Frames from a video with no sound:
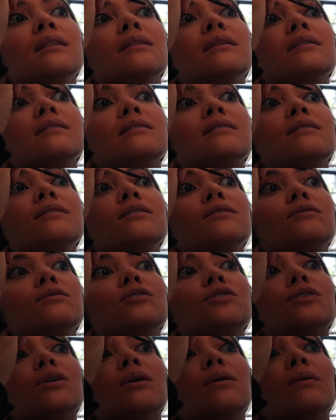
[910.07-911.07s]
this new
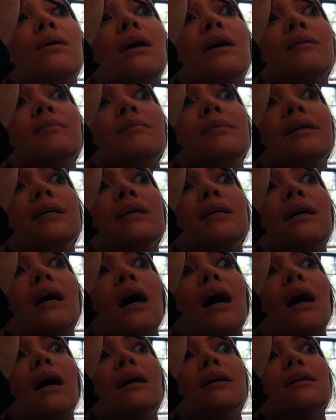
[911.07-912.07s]
show on
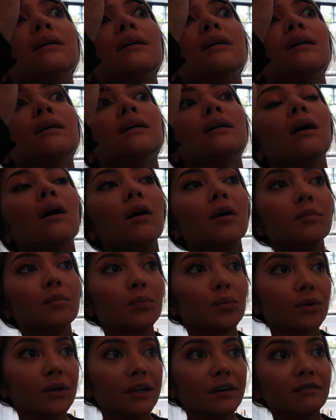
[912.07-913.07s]
Peacock
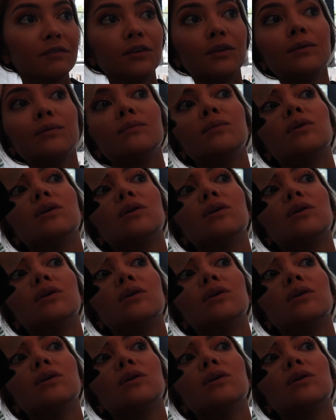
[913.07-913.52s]
called Brave New